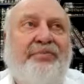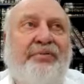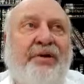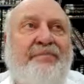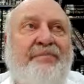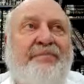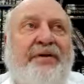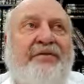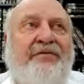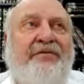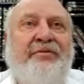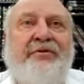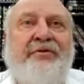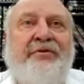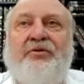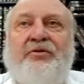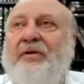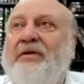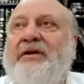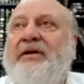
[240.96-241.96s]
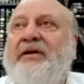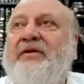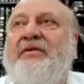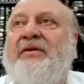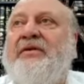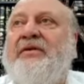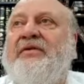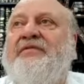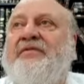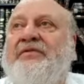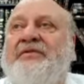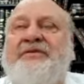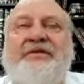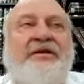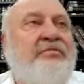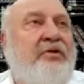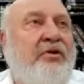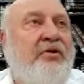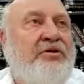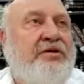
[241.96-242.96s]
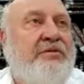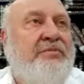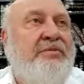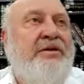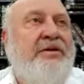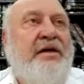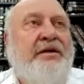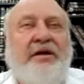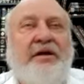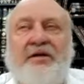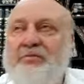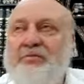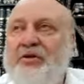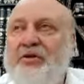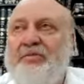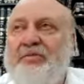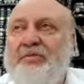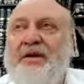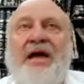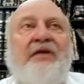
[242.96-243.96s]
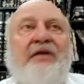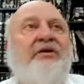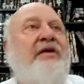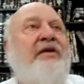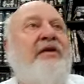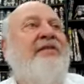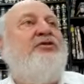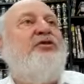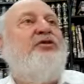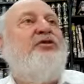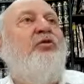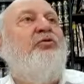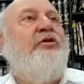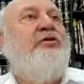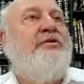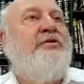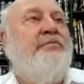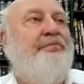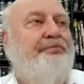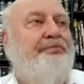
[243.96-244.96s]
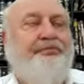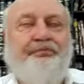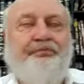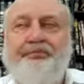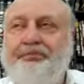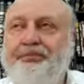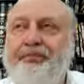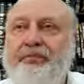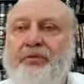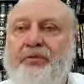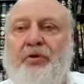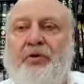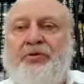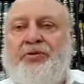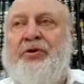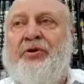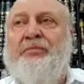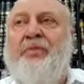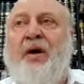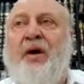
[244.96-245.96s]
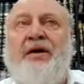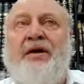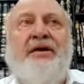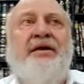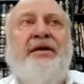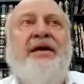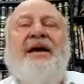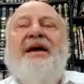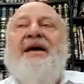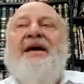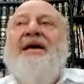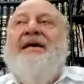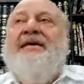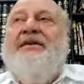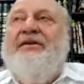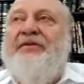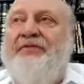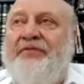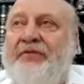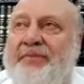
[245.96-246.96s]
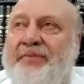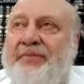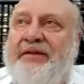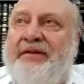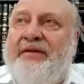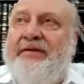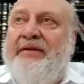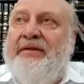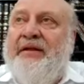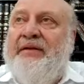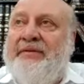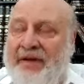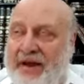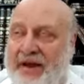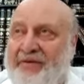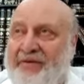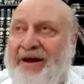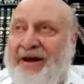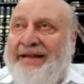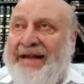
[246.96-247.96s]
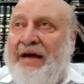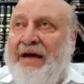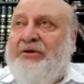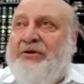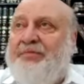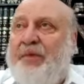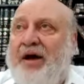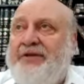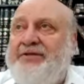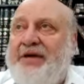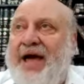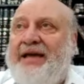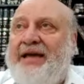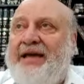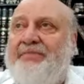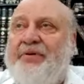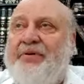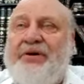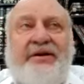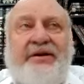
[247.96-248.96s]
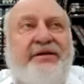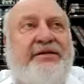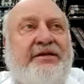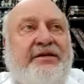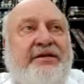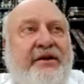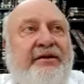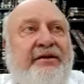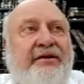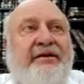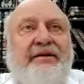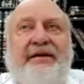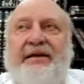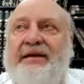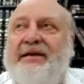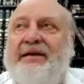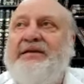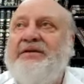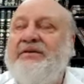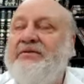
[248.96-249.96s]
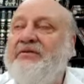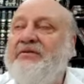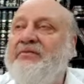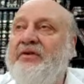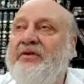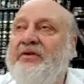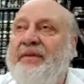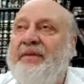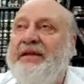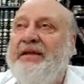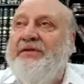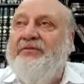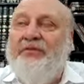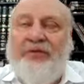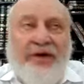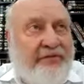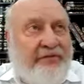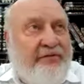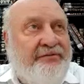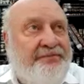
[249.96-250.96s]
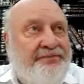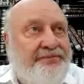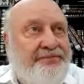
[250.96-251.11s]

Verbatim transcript: property, if i to you, I don't care if it still belongs to me, it doesn't belong to me. I don't care if I sold it to a third party. You're forbidden, and, and right now it's mine, so I can put an Isra on it. The Isra remains forever.